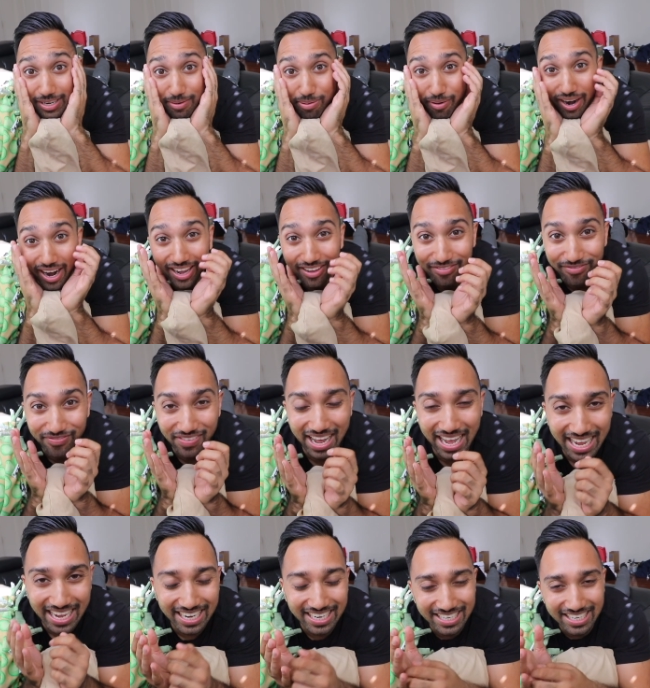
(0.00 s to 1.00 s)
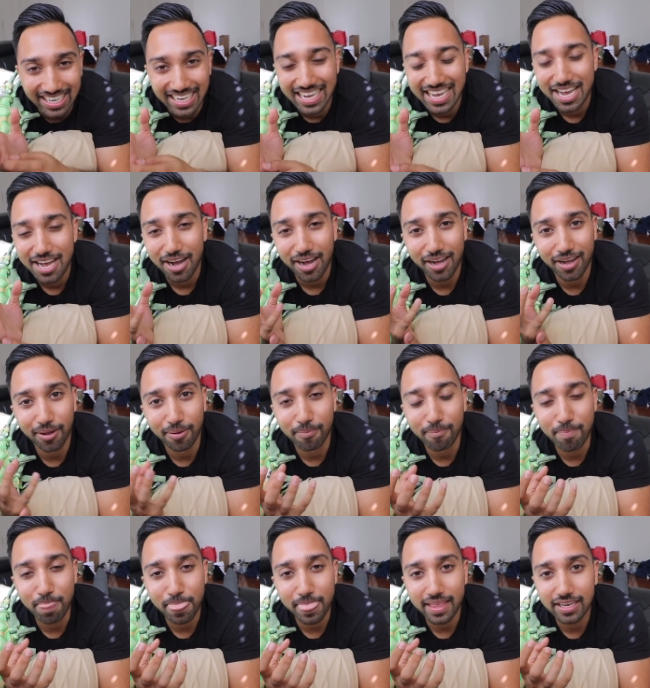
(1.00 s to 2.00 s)
deprived mind
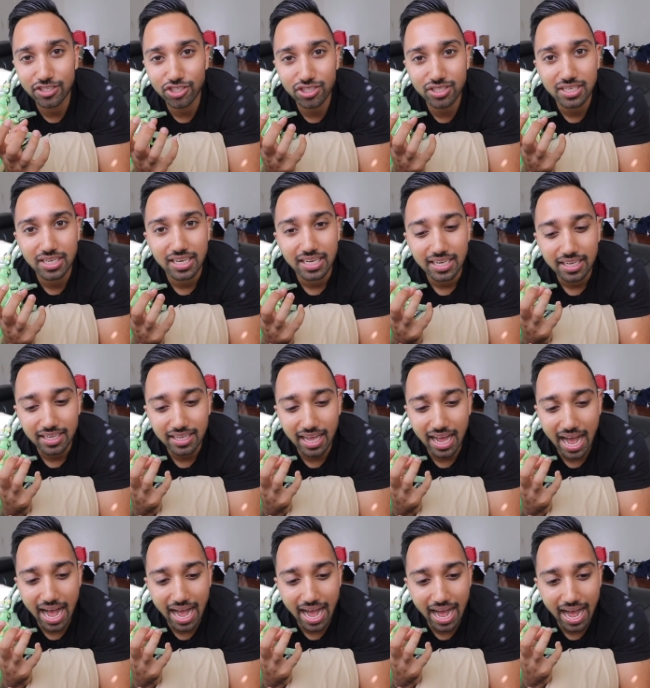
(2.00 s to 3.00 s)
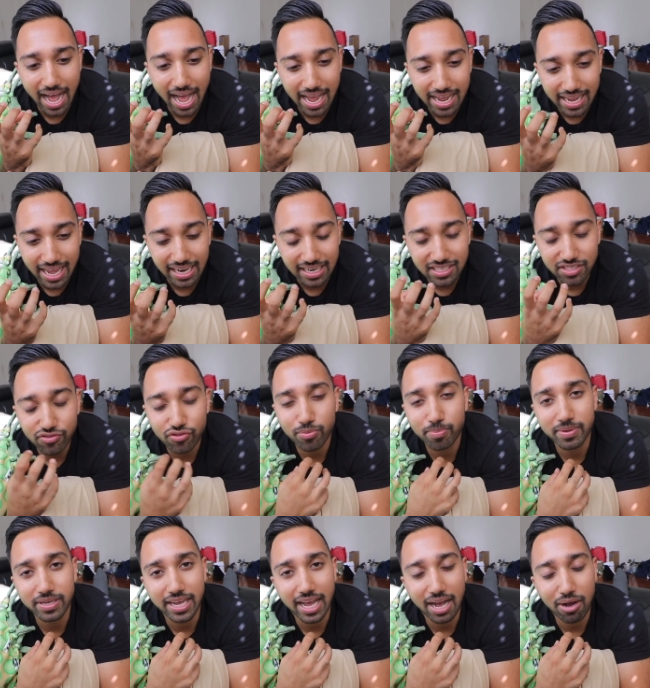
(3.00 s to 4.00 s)
um, just I at least for
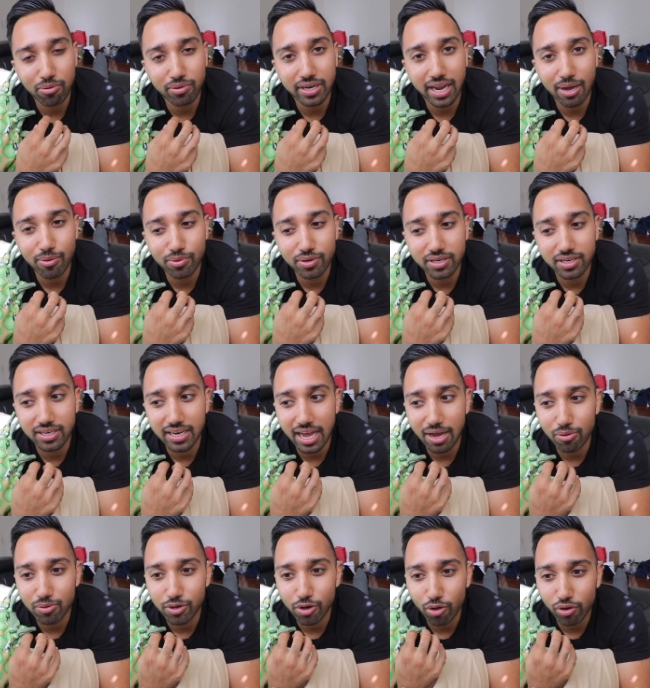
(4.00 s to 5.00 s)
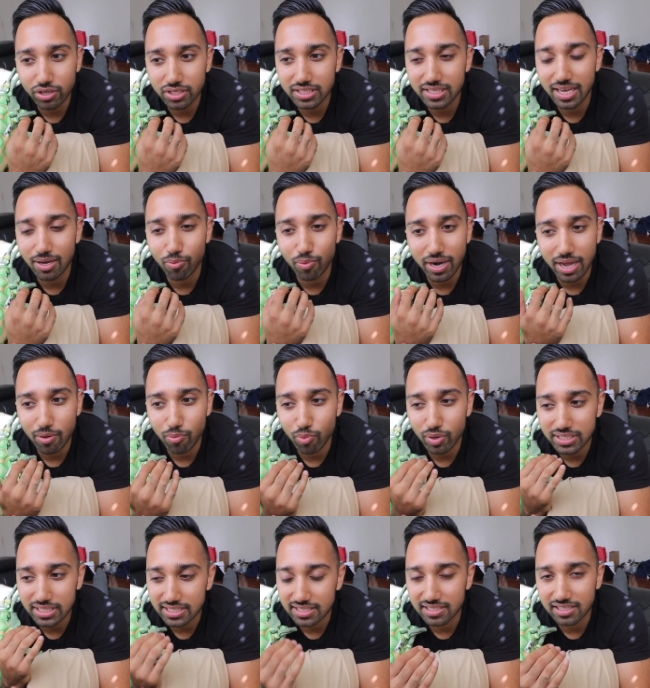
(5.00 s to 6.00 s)
me, I would I would I would notice that when I
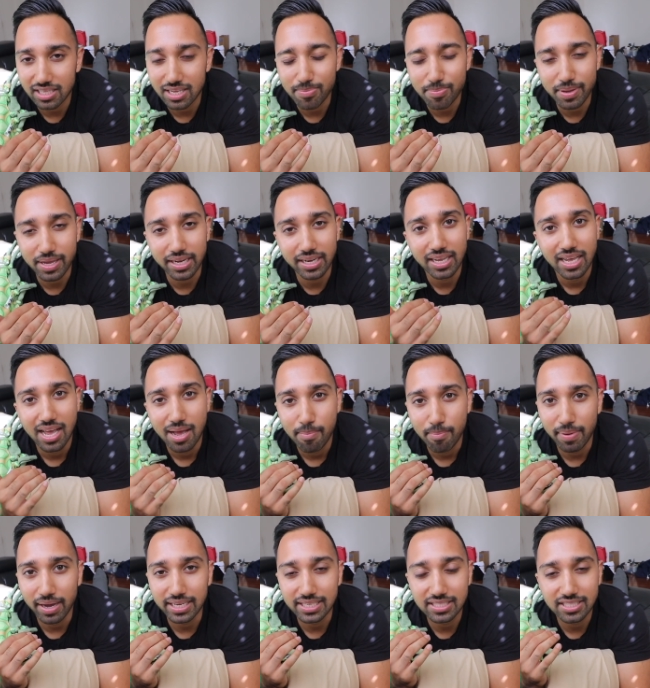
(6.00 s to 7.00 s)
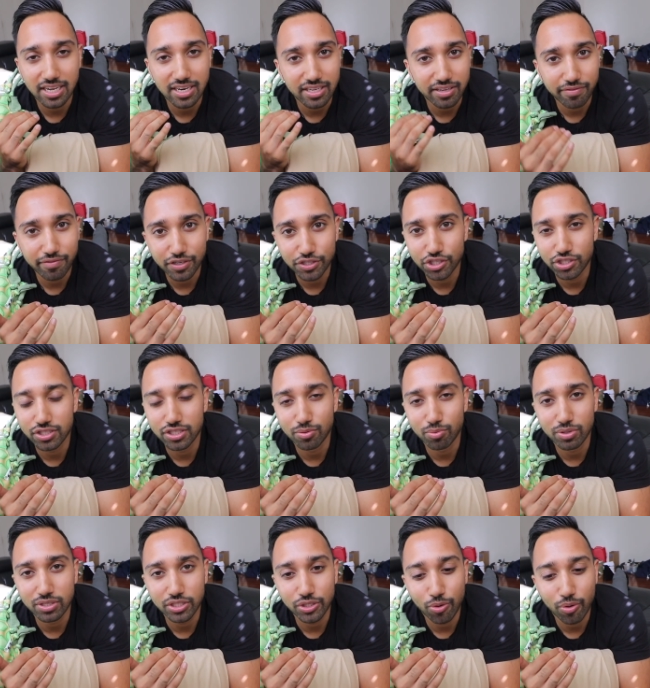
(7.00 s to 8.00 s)
wasn't sleeping, my study efficiency
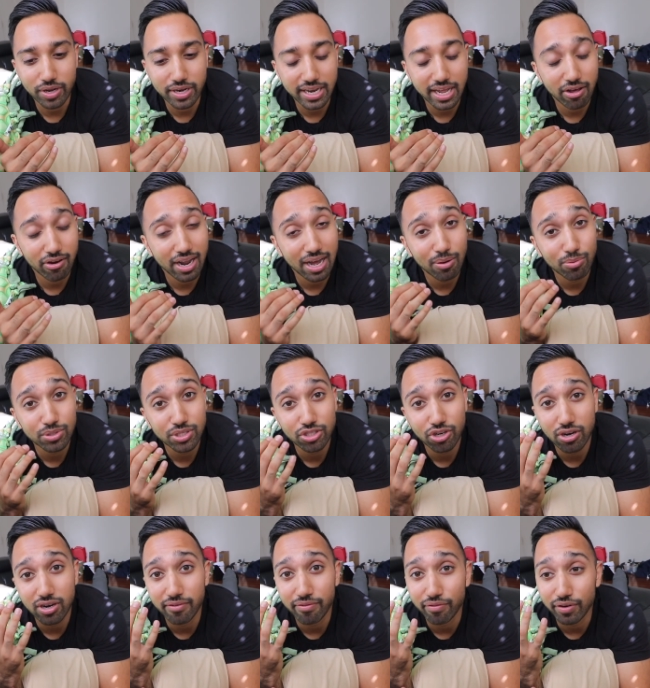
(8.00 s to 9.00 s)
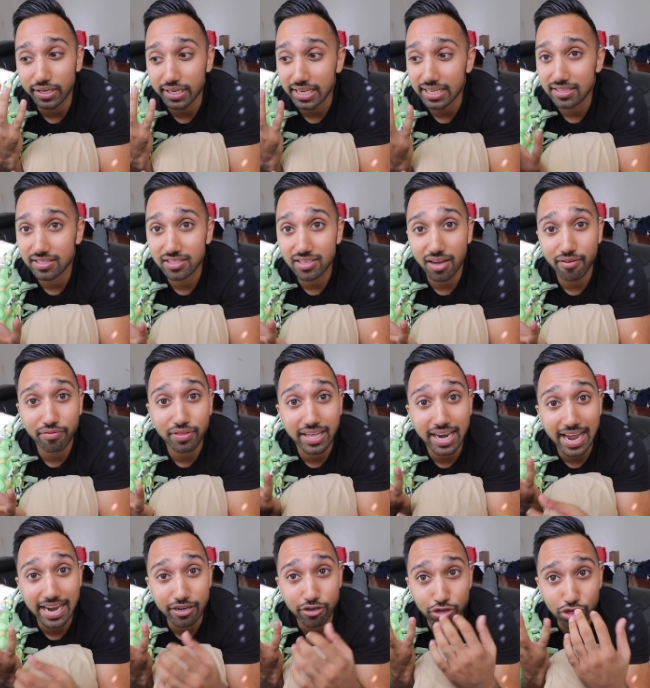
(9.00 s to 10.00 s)
was going down. I was starting to forget stuff
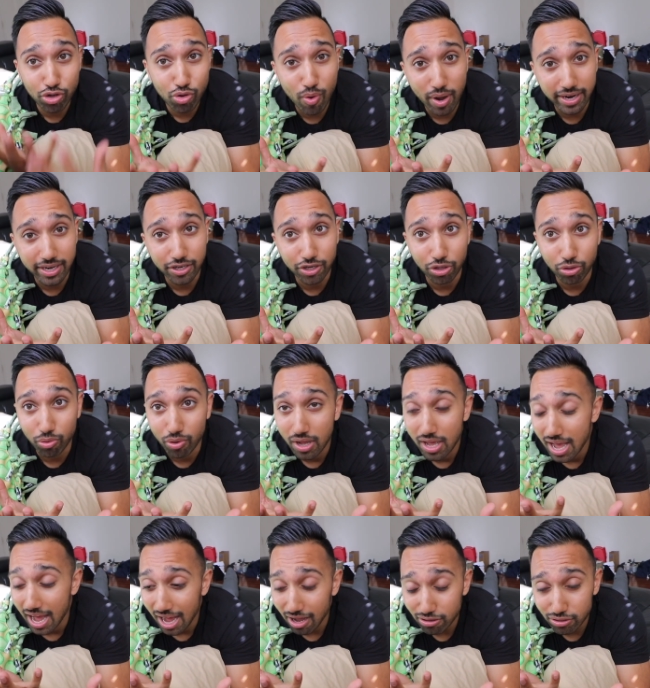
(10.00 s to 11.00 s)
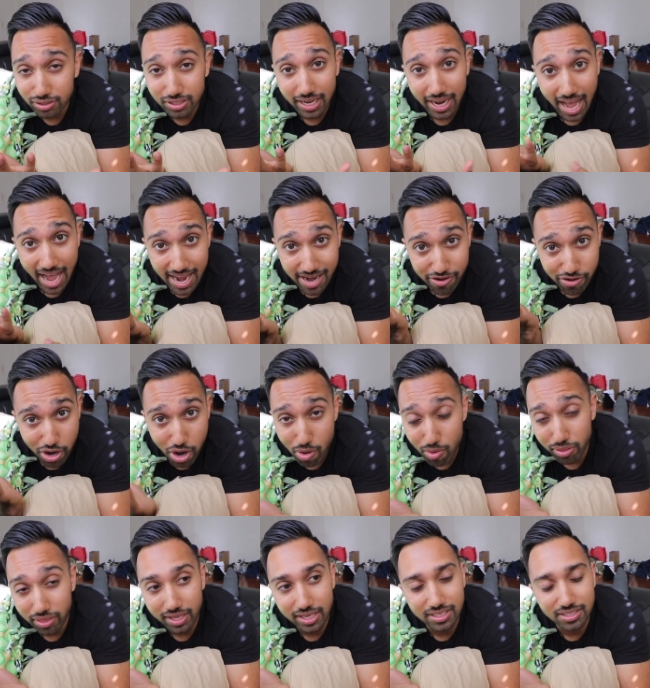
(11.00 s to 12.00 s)
that I knew I knew. I was like, I
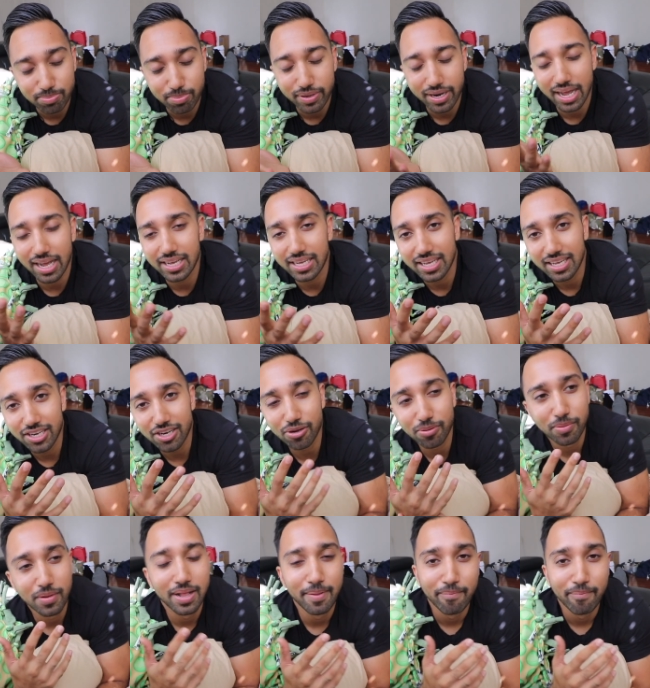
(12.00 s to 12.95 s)
know this, but I you know